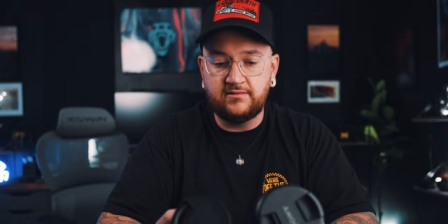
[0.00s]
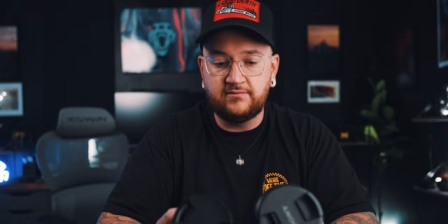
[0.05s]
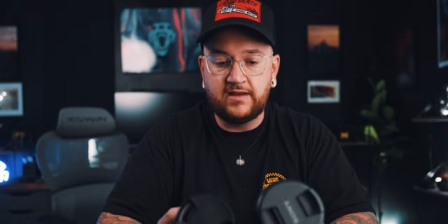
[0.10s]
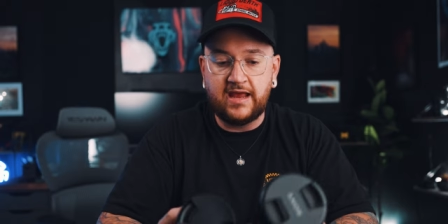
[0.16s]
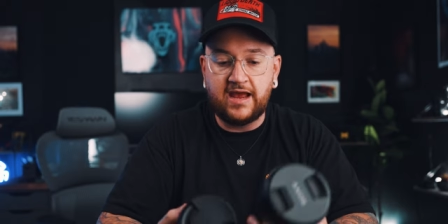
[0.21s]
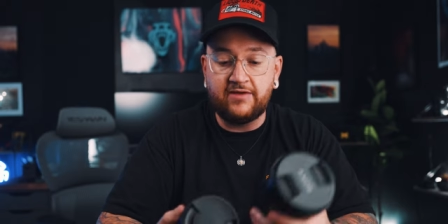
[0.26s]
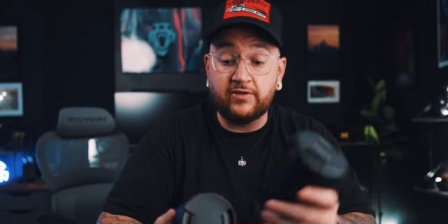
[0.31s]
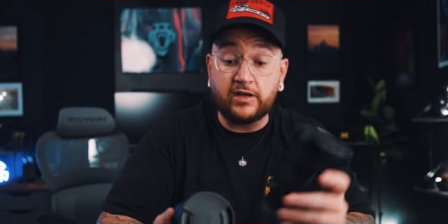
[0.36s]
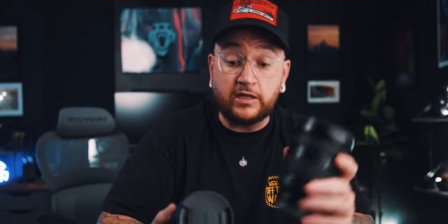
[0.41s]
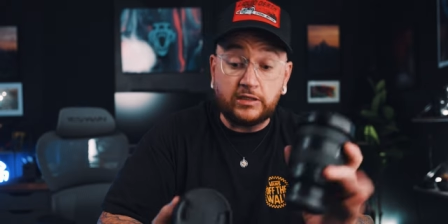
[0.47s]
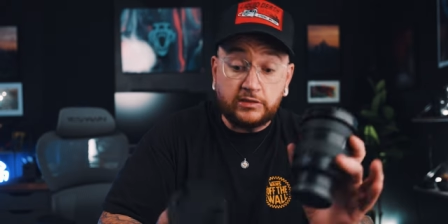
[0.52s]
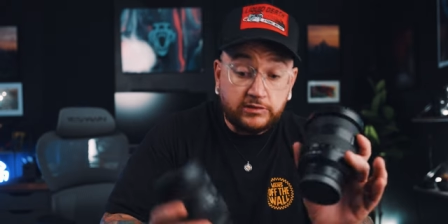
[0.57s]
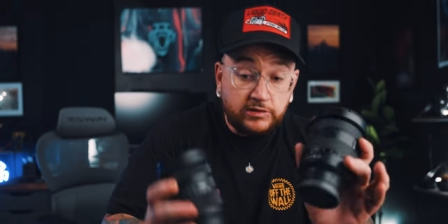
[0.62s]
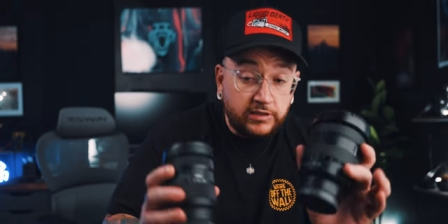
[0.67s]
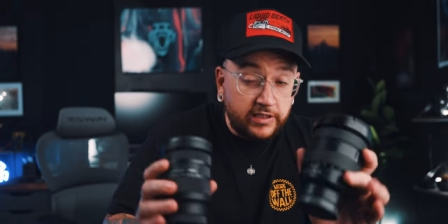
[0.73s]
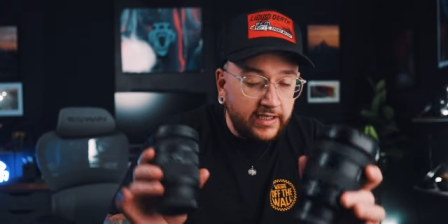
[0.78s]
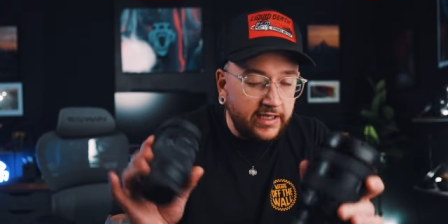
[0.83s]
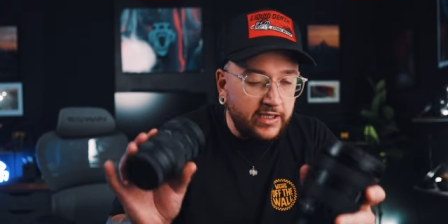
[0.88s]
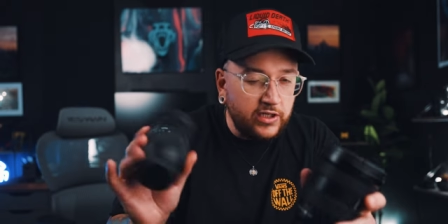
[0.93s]
having a
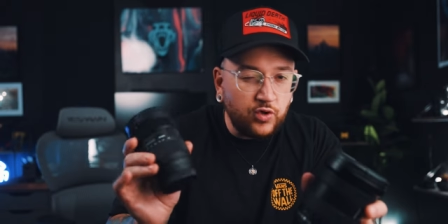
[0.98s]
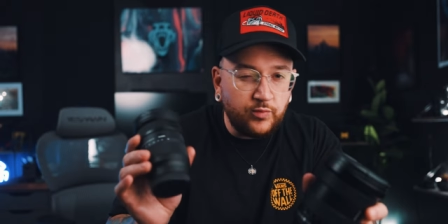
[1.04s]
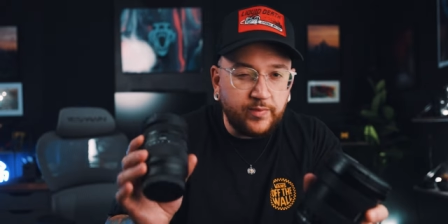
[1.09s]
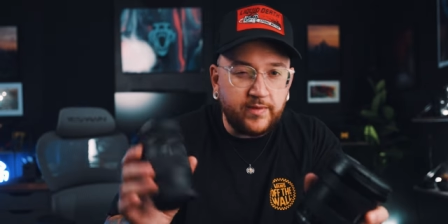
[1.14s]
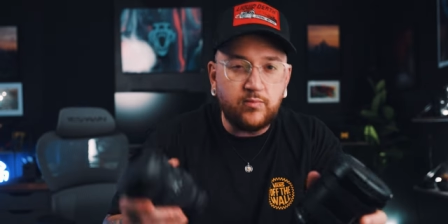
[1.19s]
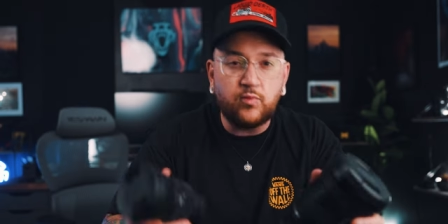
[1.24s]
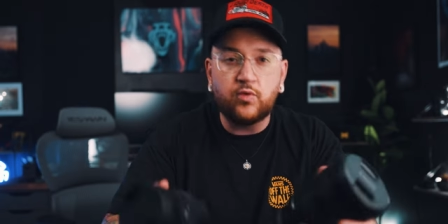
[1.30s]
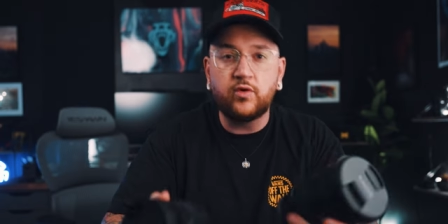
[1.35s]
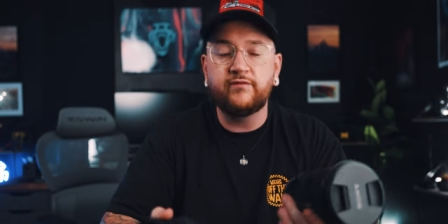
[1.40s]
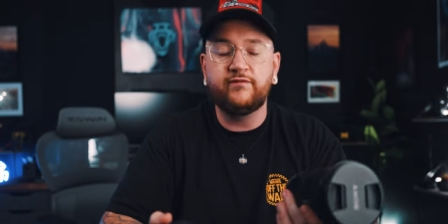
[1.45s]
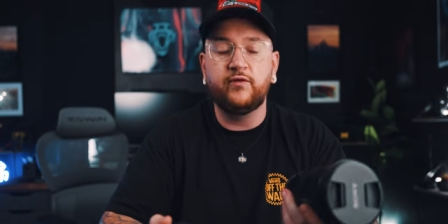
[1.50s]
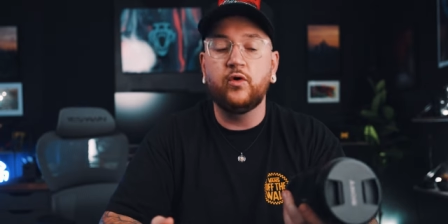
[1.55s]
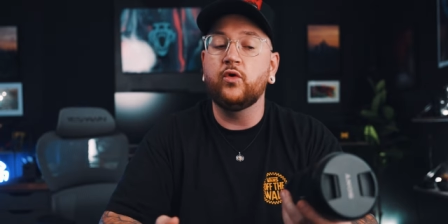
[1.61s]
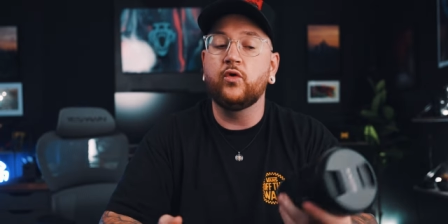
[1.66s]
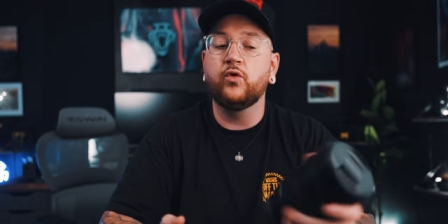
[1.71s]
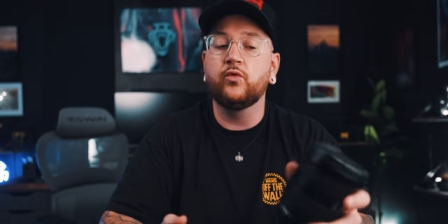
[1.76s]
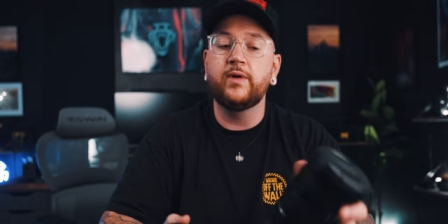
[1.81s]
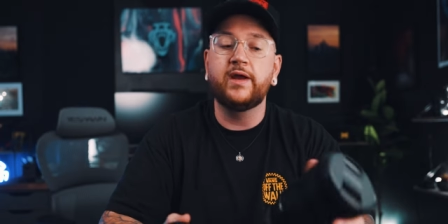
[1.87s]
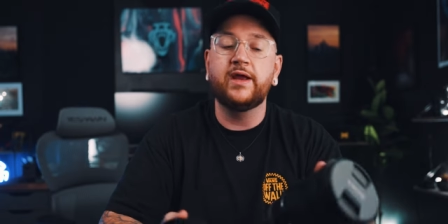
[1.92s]
little bit more
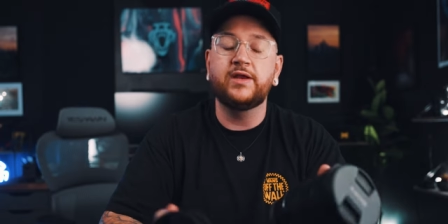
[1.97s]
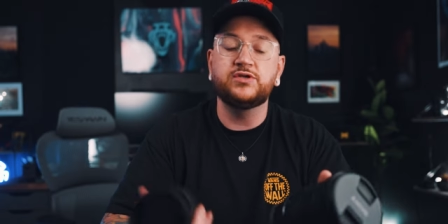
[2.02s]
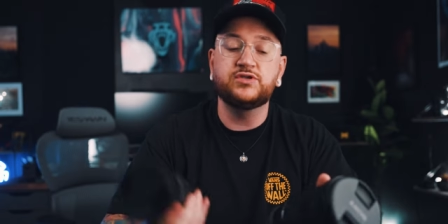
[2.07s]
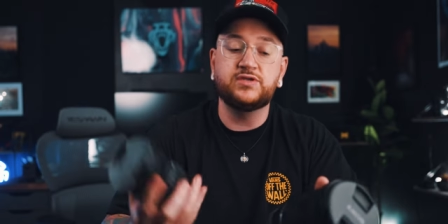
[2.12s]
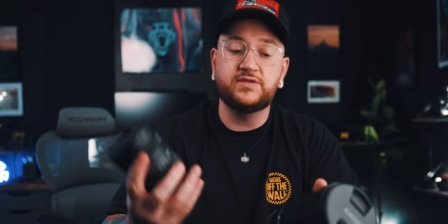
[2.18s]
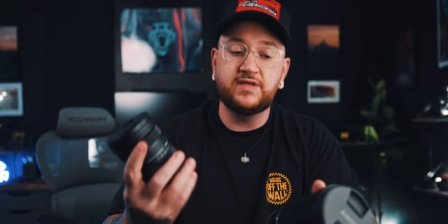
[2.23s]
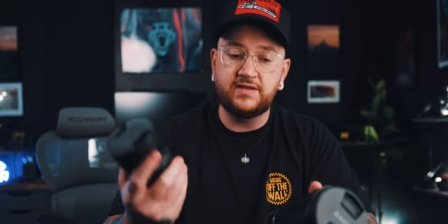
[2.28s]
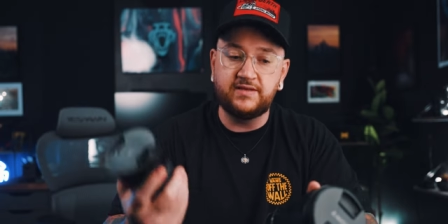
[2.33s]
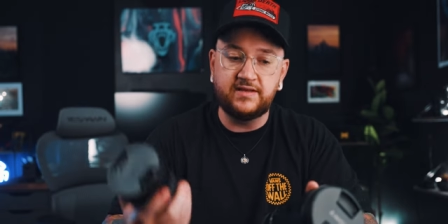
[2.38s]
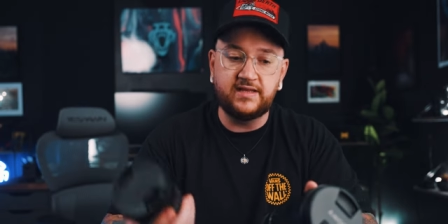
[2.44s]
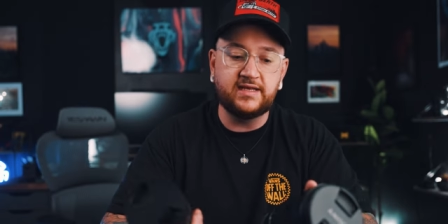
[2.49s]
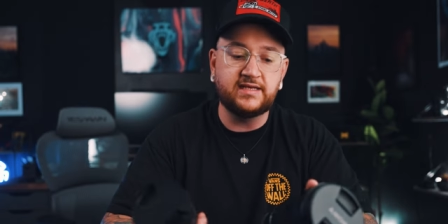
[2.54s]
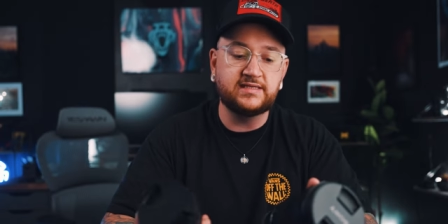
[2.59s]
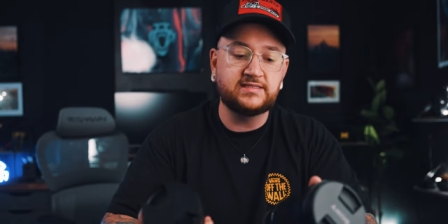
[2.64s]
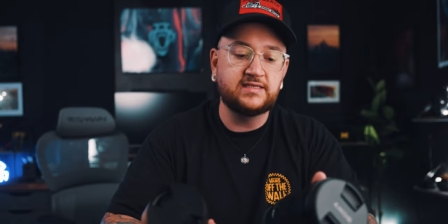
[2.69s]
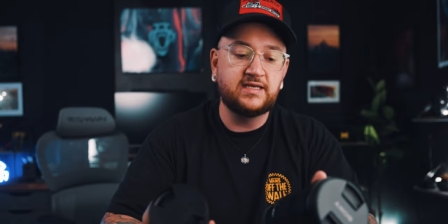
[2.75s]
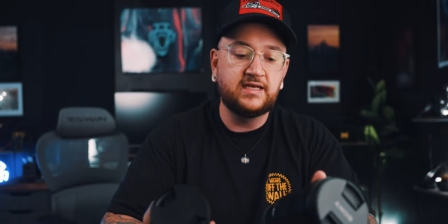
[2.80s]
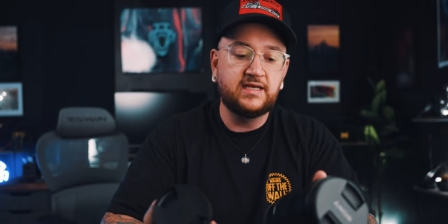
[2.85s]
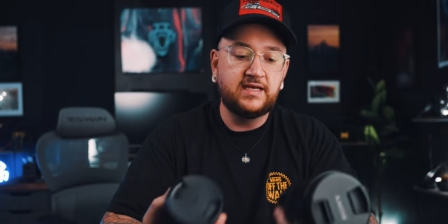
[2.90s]
focal range than
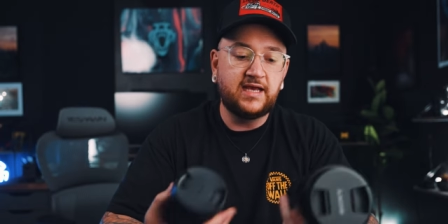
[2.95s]
this,